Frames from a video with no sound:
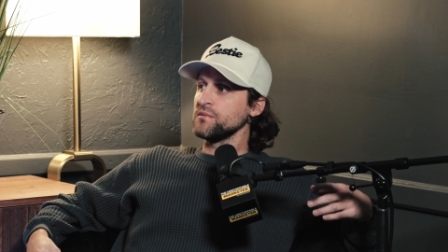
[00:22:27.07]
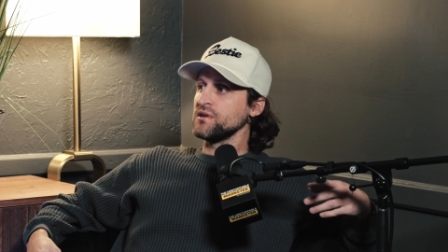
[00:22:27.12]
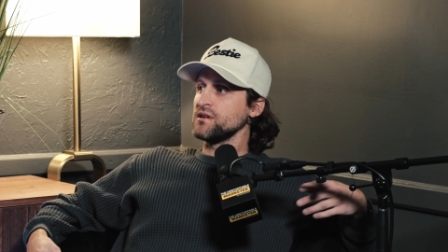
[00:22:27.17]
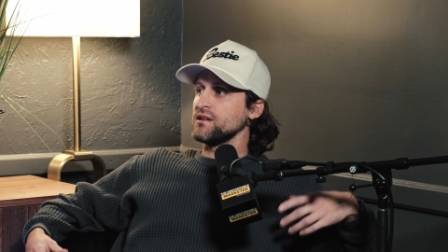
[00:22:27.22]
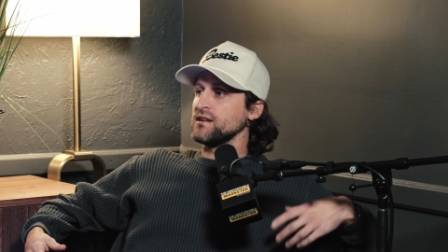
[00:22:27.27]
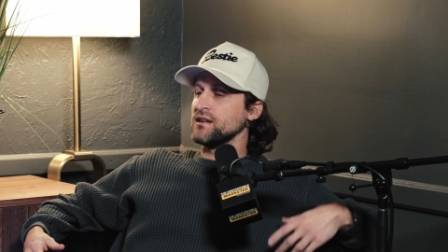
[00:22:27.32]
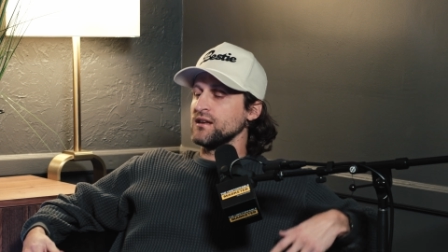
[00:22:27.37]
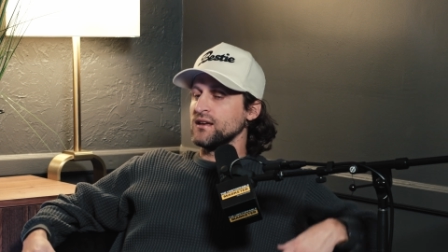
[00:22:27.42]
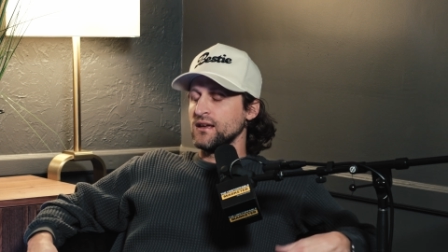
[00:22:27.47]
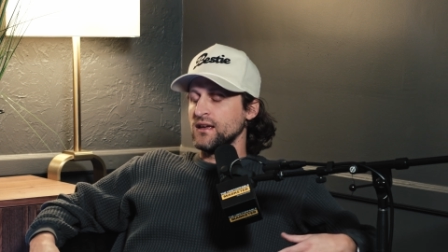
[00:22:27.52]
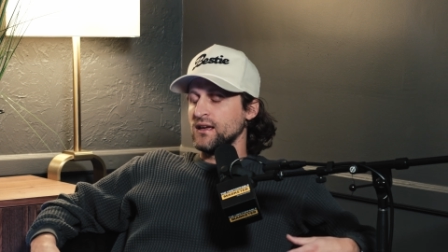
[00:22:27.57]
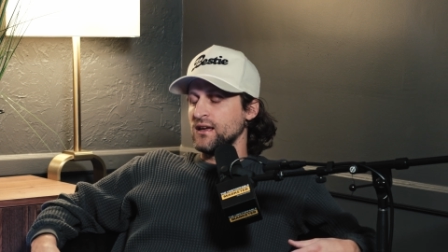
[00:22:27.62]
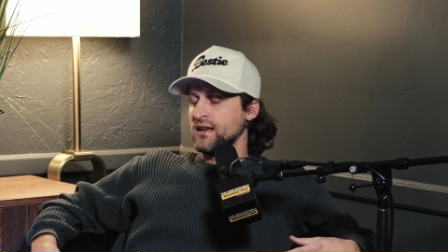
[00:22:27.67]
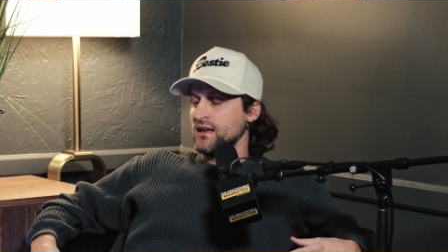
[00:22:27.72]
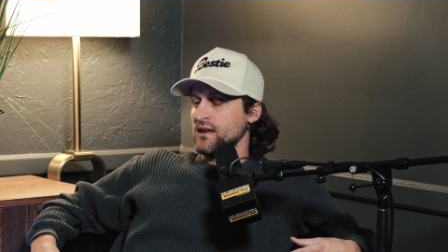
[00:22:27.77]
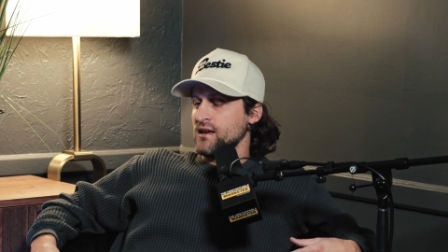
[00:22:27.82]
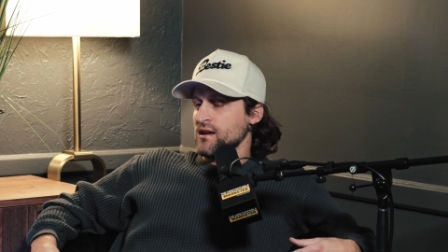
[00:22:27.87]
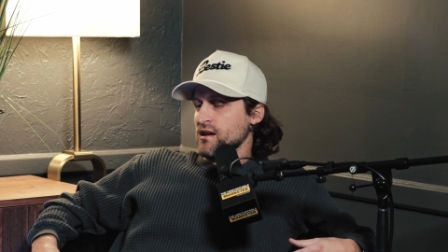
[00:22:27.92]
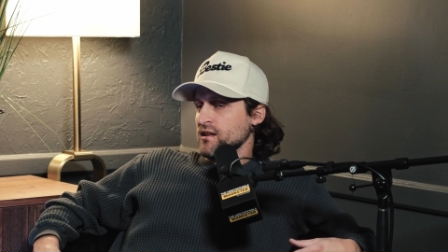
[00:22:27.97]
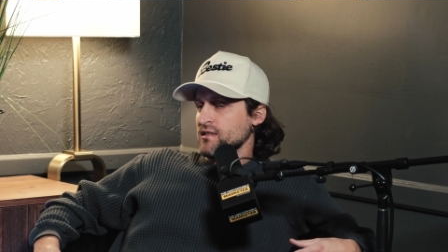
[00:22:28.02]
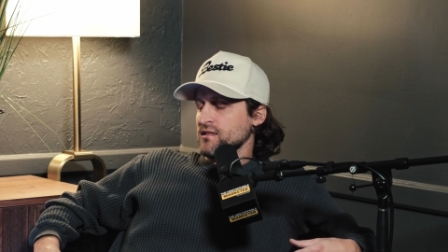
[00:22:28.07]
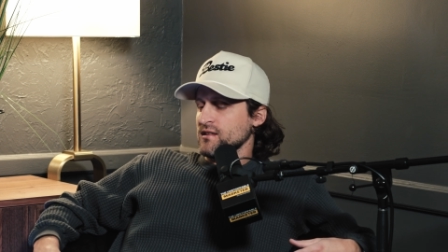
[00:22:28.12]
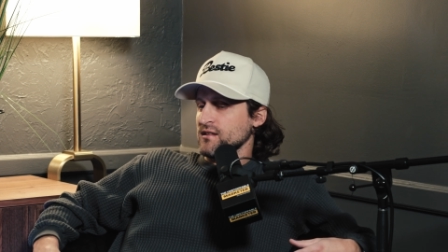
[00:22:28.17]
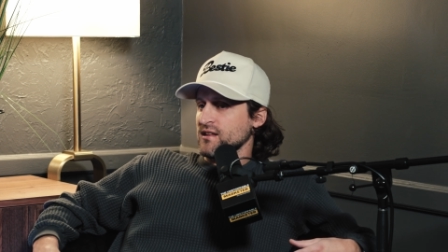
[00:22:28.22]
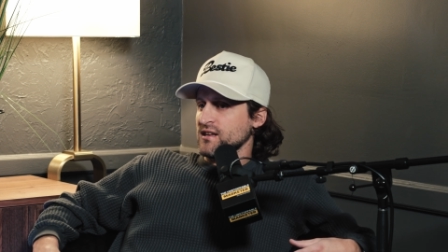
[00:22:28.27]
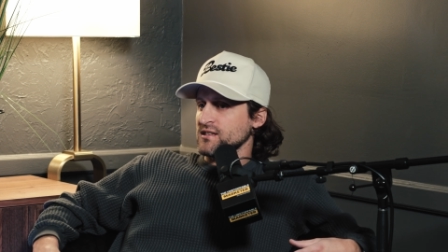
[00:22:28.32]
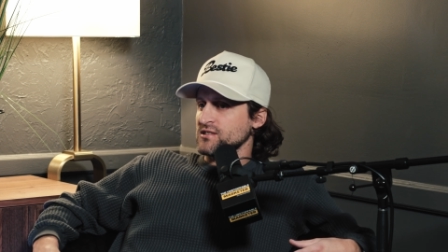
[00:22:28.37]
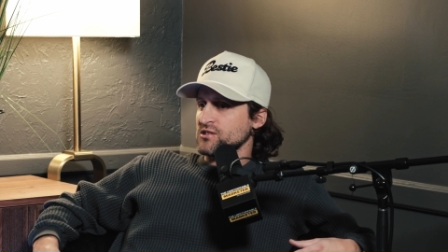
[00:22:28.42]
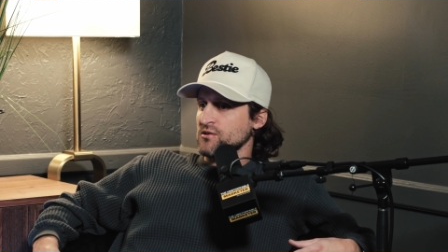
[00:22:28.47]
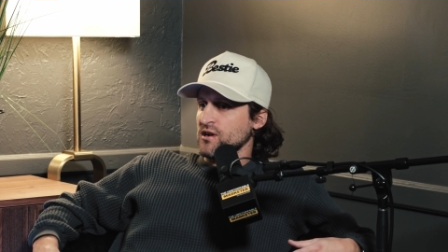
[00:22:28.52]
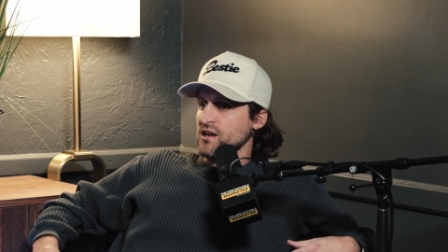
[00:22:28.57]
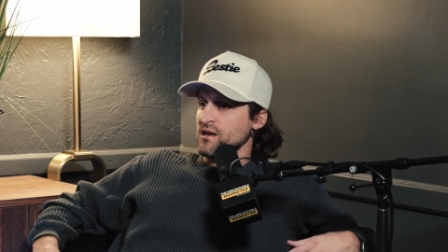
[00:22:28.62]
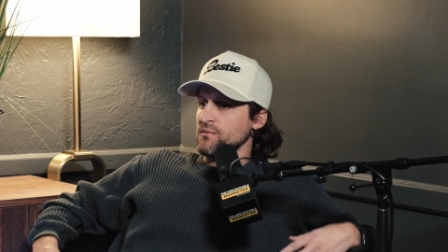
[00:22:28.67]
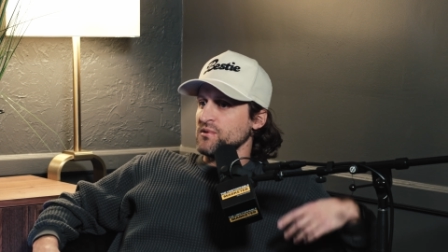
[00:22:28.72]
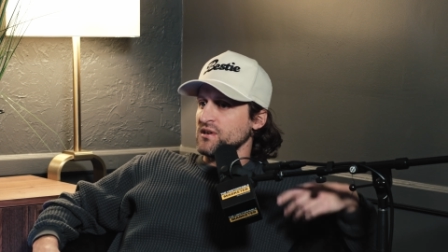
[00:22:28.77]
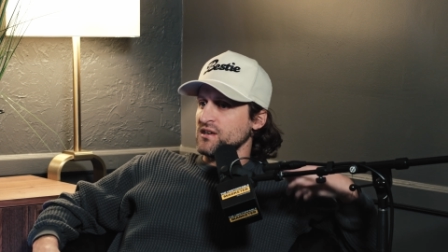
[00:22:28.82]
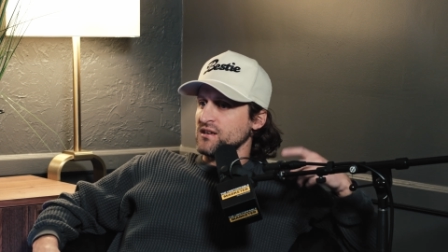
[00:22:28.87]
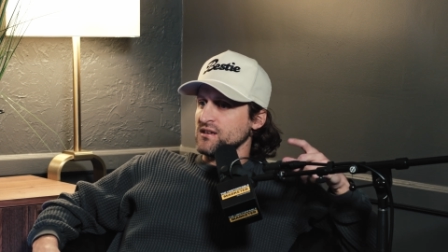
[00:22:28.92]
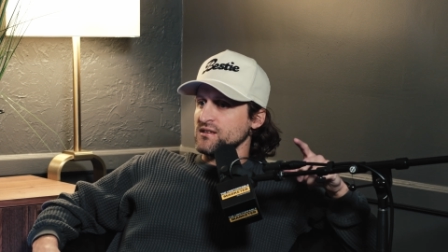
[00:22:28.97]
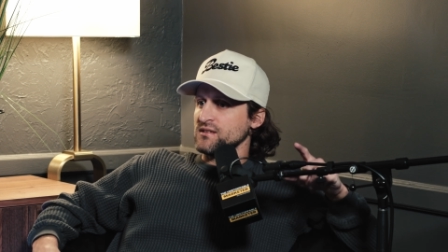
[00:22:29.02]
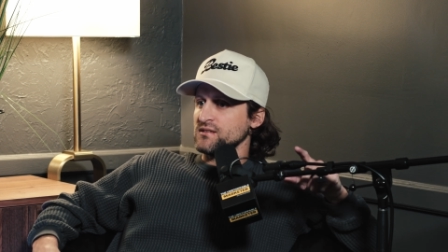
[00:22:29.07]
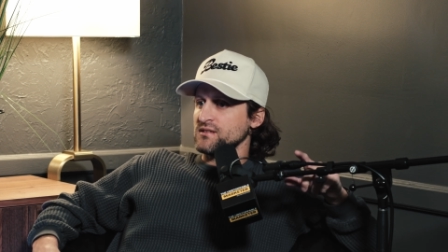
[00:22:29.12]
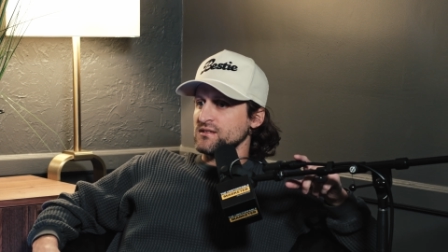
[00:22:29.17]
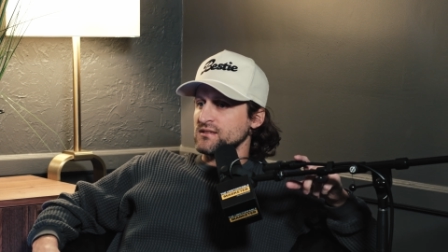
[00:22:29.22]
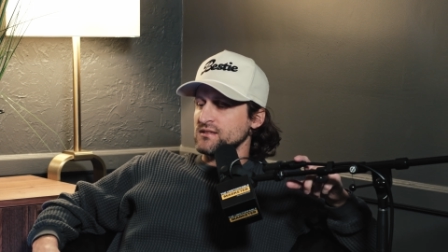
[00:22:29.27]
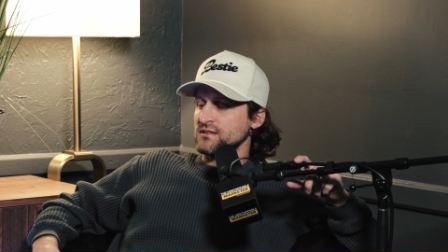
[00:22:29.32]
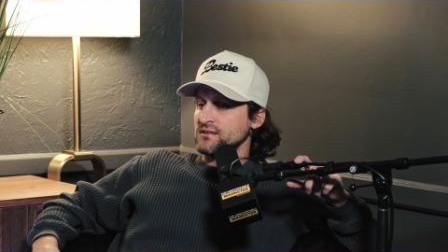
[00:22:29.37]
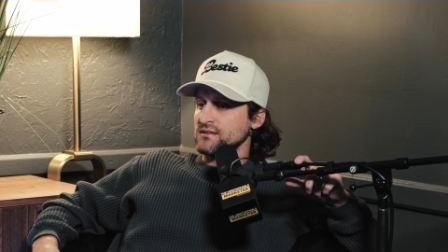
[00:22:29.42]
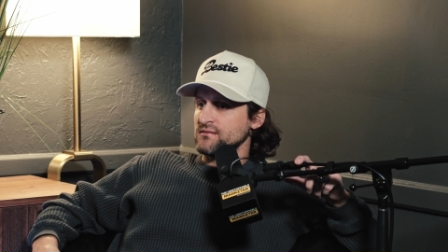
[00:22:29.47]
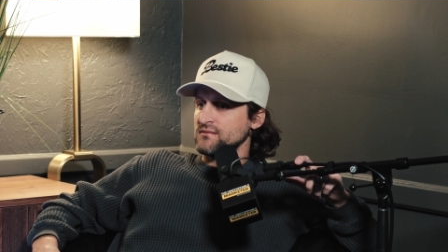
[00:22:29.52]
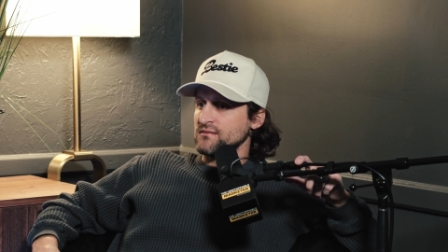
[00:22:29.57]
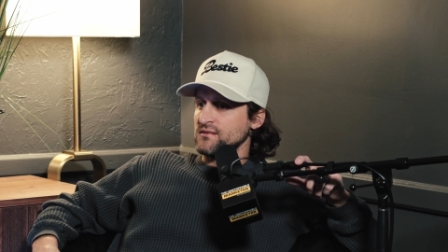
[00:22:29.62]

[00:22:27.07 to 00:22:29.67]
And I think that's great because,